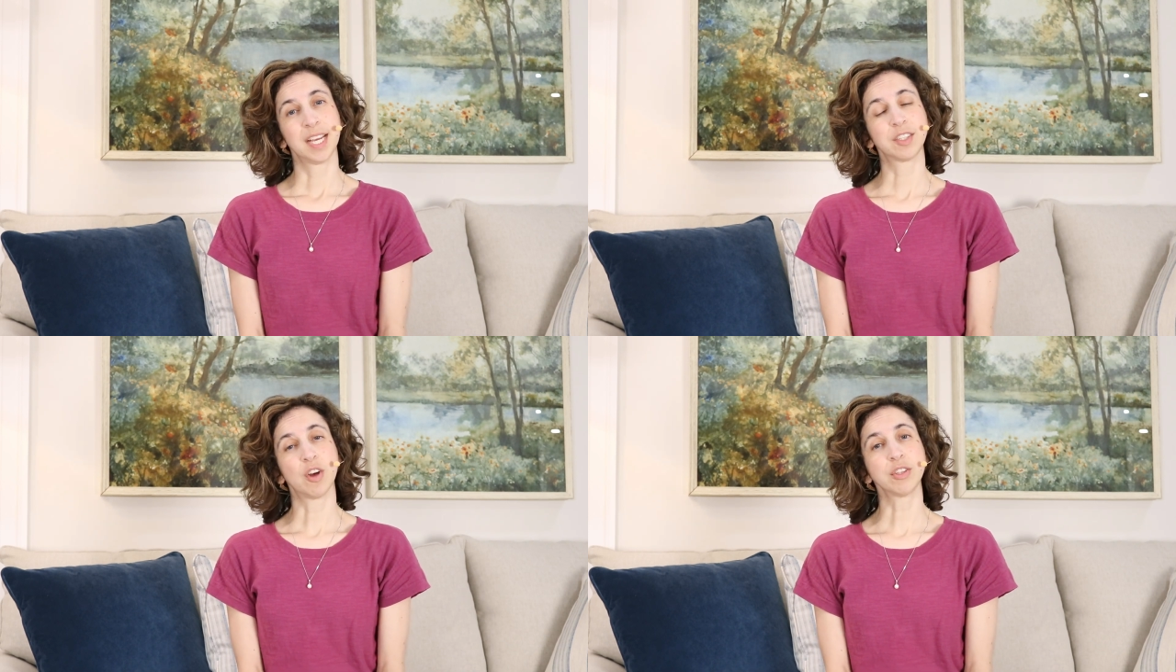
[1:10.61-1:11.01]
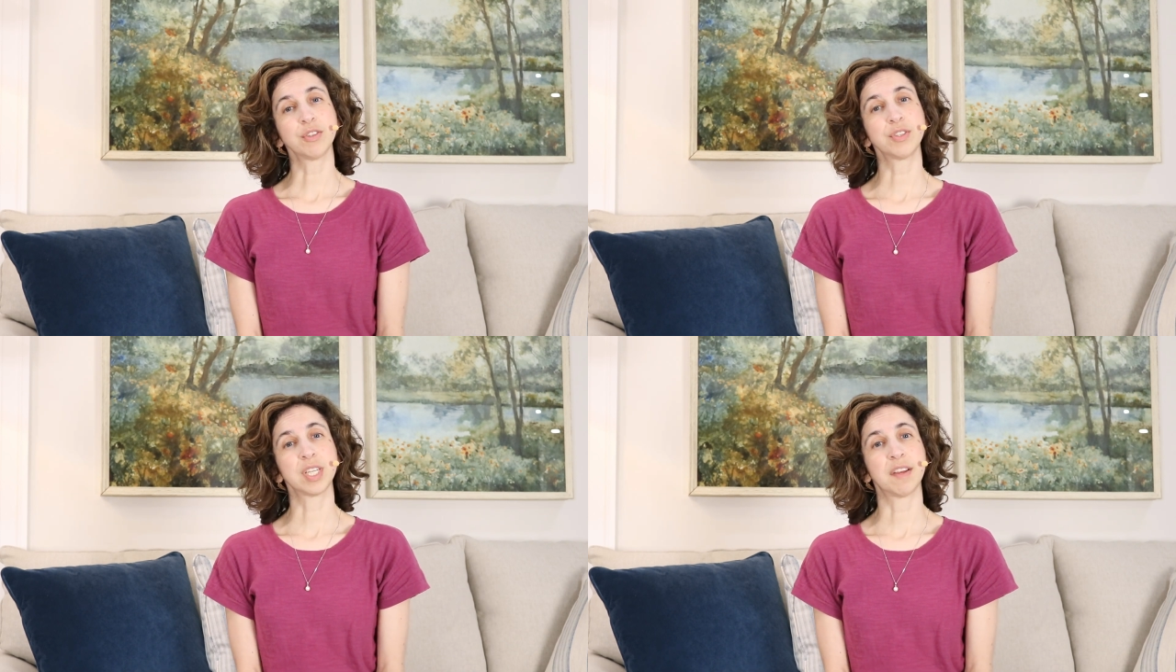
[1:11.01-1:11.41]
It's
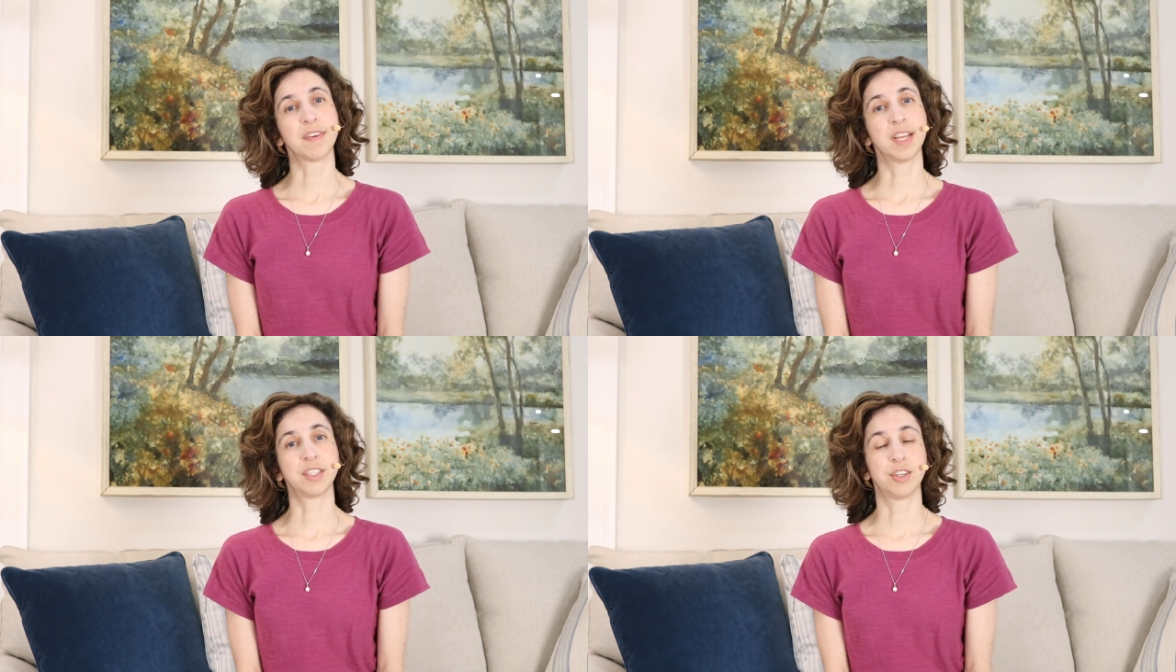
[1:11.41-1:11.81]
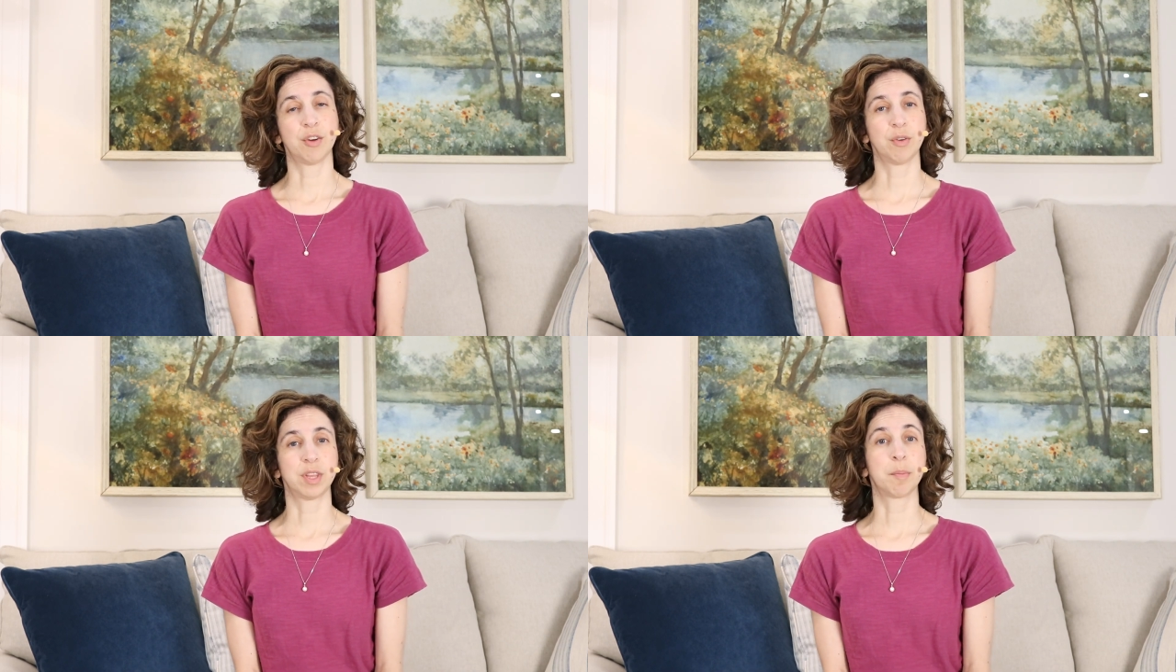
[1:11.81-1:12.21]
also significant to
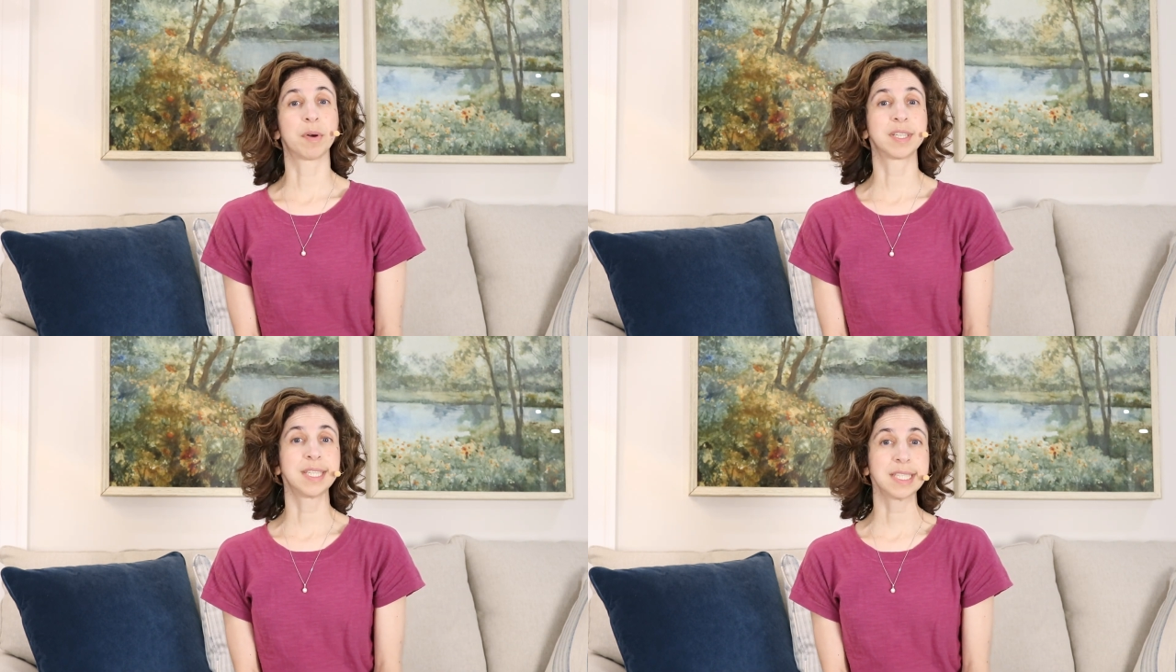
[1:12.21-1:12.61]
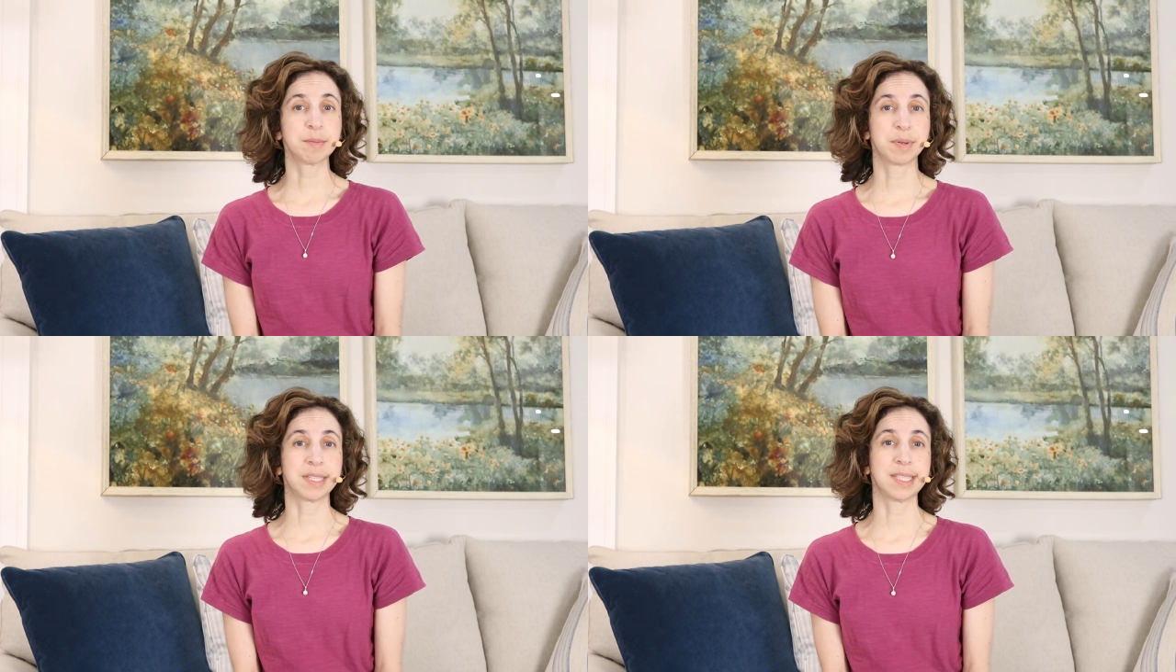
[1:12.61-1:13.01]
note that
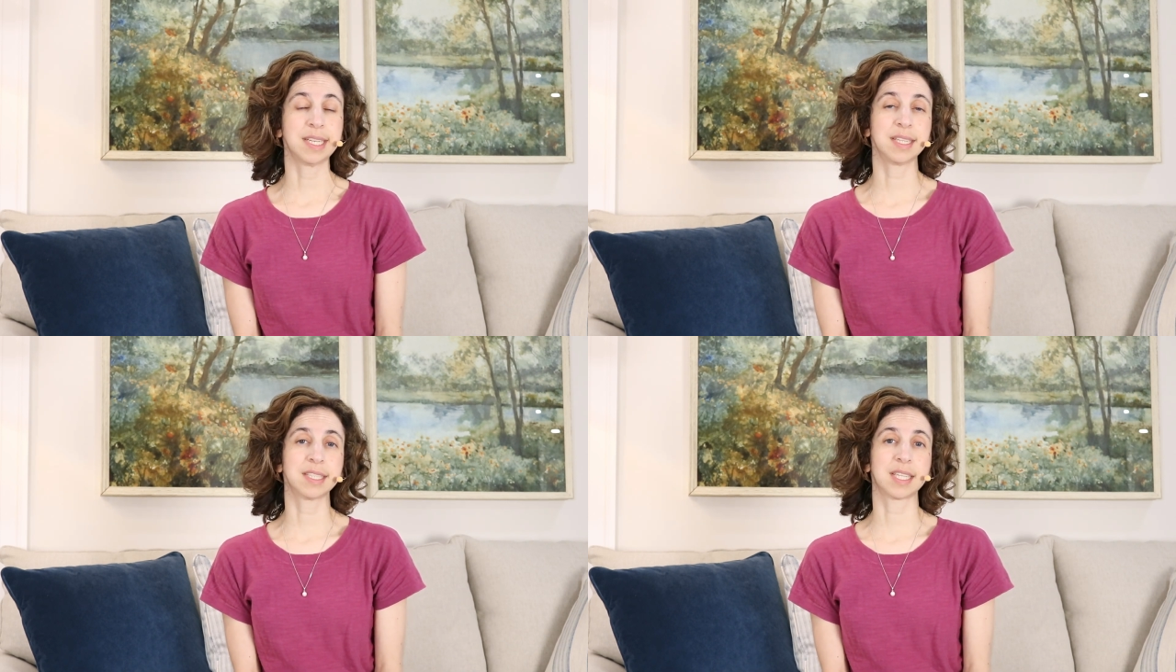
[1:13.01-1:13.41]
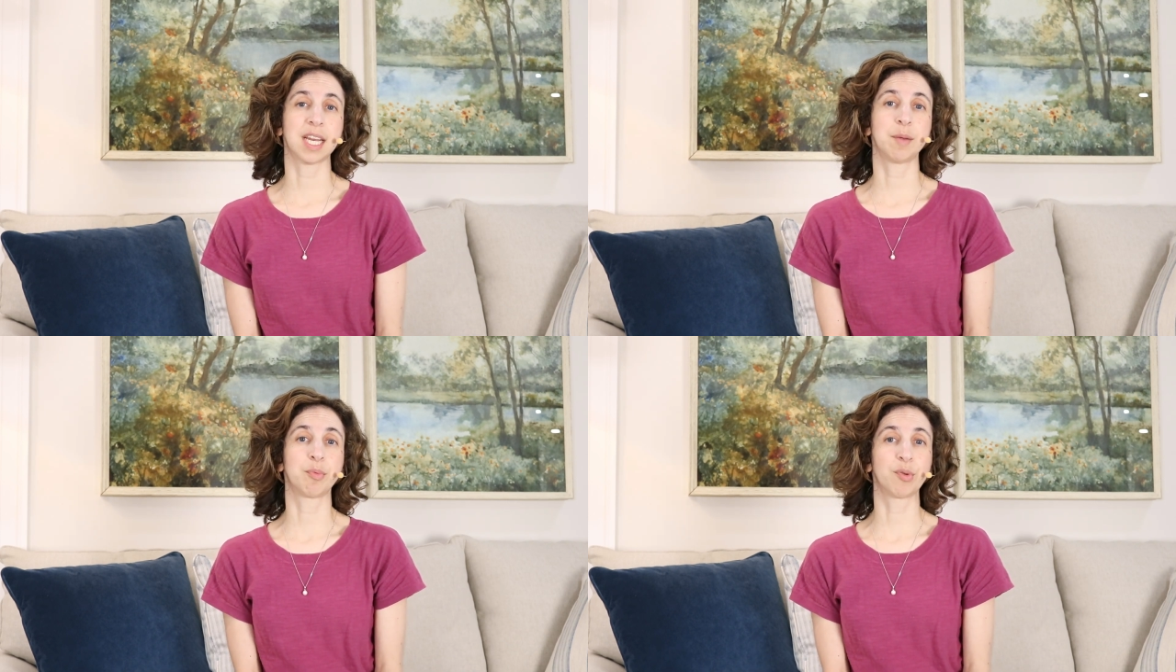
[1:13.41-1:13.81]
participants in the
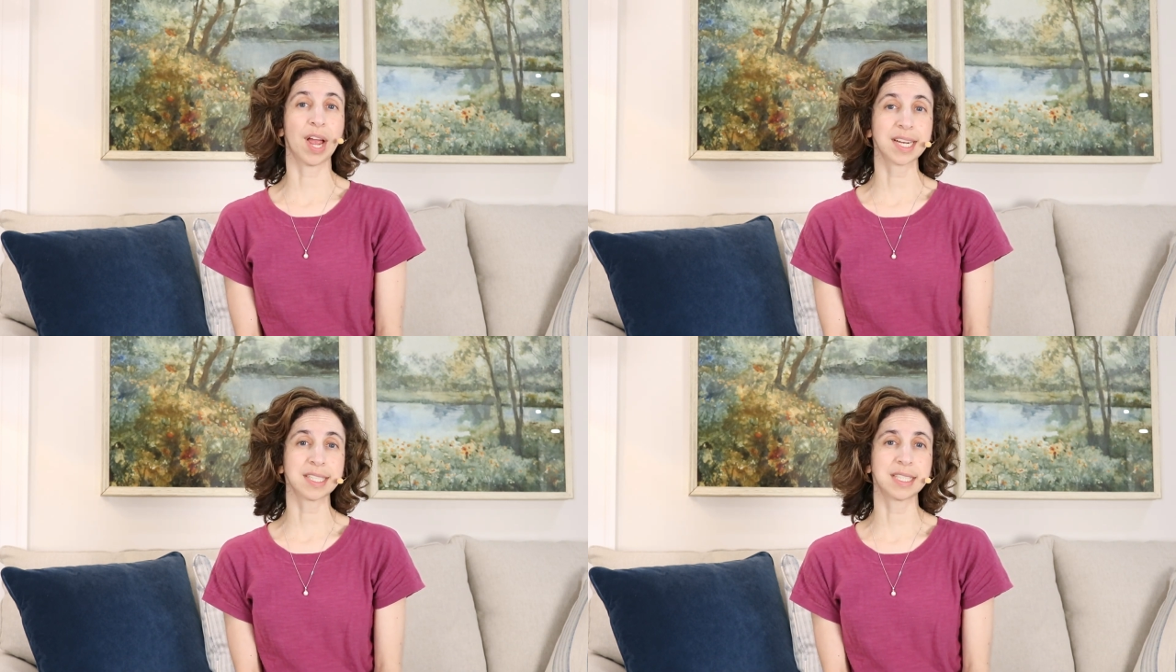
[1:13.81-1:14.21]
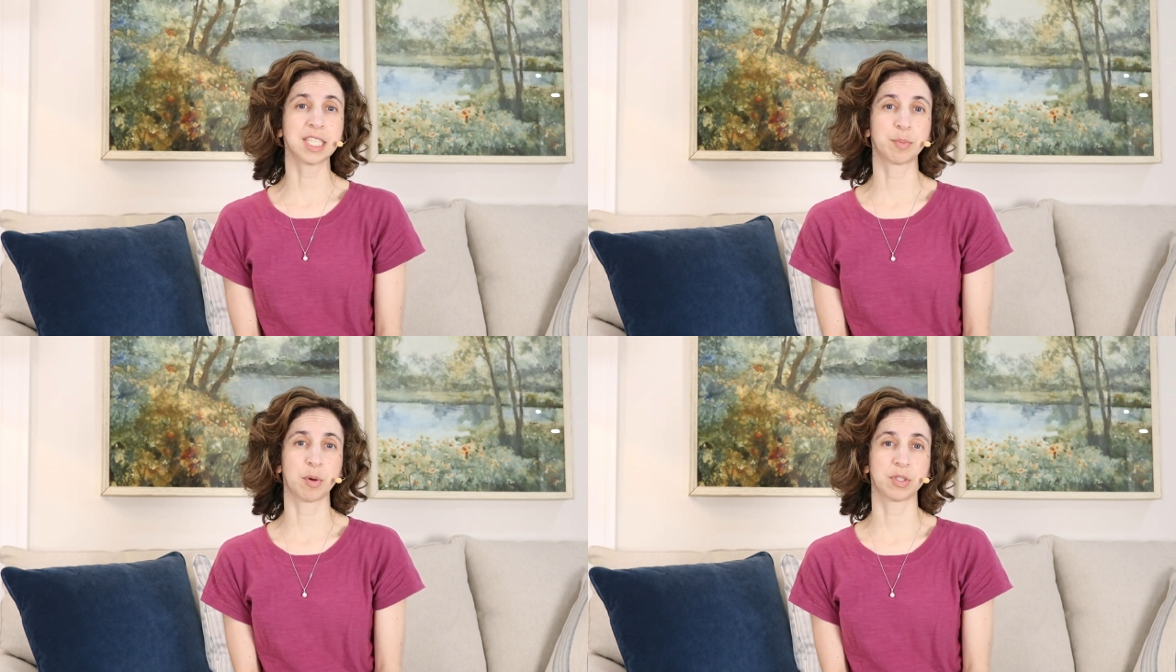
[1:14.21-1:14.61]
study practiced
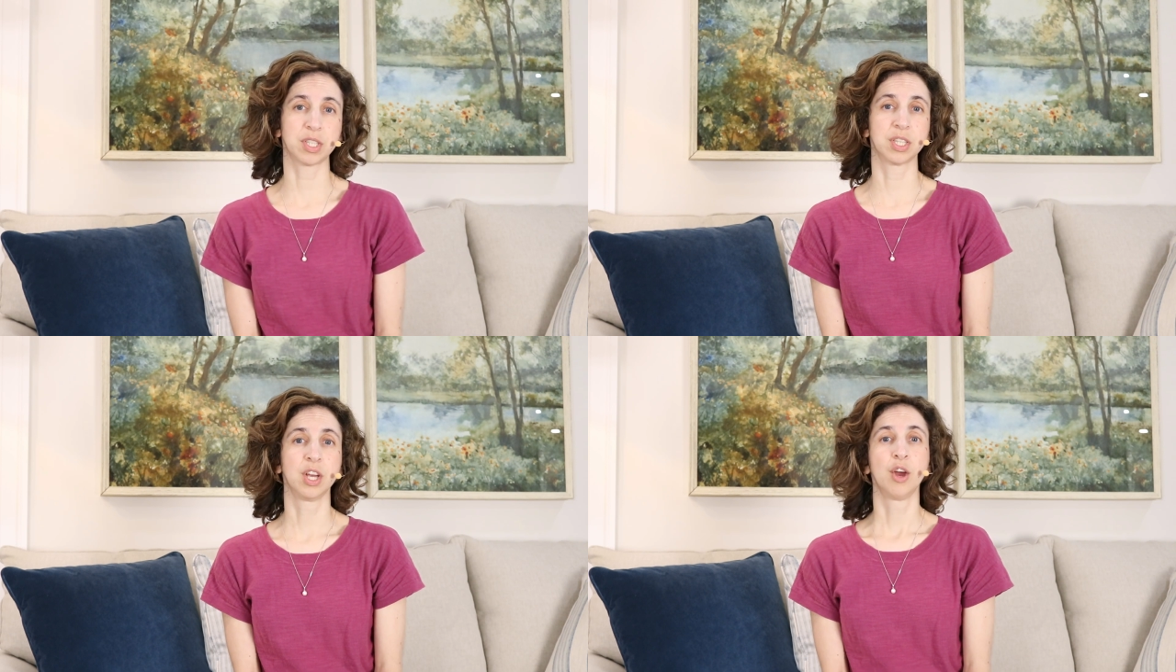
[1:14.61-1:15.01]
these poses